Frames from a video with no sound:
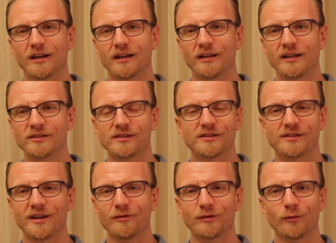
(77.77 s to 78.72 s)
and then just
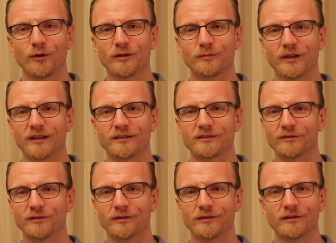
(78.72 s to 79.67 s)
stare at the wordplay
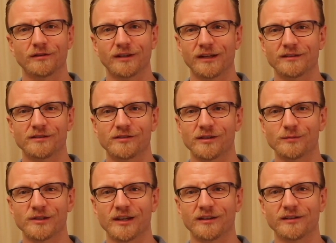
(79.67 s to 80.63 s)
until the answer
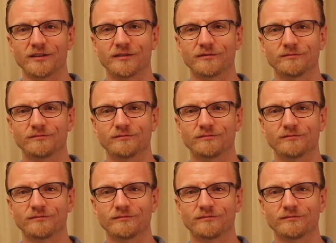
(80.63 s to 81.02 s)
jumps out at you.